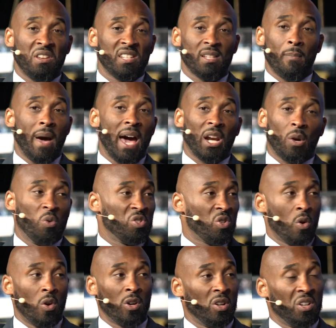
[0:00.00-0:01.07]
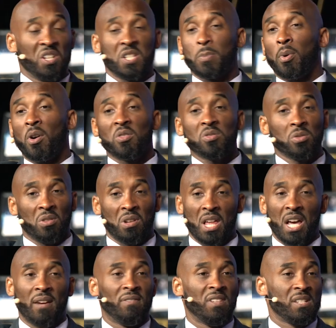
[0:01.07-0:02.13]
doesn't matter what's going on in his personal
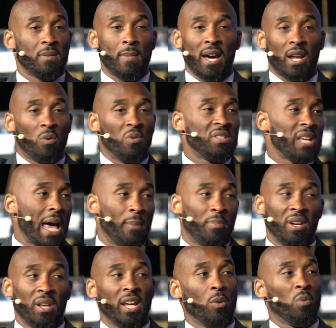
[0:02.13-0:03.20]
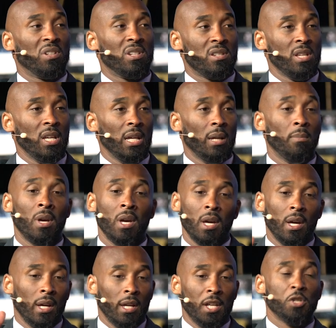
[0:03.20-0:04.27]
life, doesn't matter what's happening here with the team,
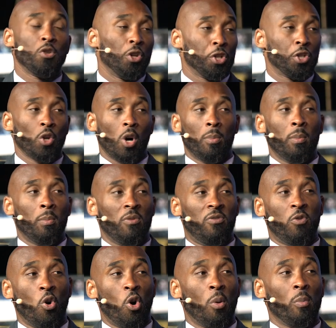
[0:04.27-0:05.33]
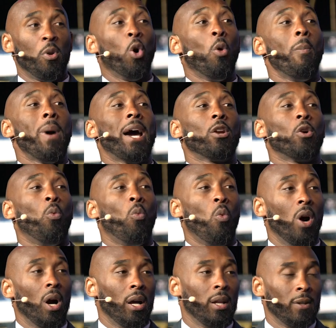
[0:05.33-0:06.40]
he's going to show up and perform no matter
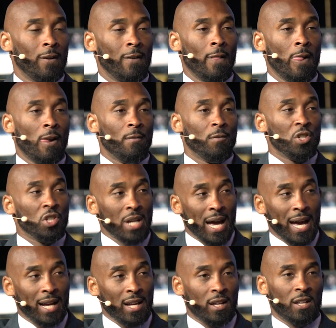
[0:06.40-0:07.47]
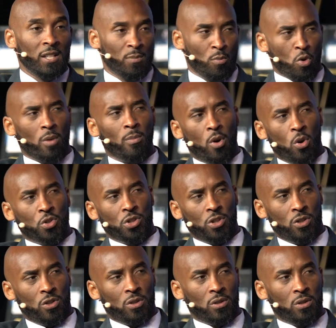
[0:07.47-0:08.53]
what. Shaq is more
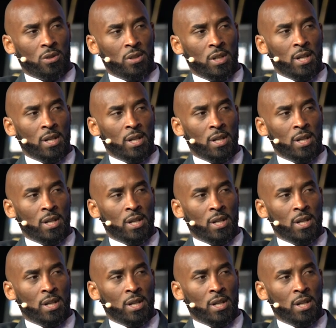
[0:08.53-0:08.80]
emotional.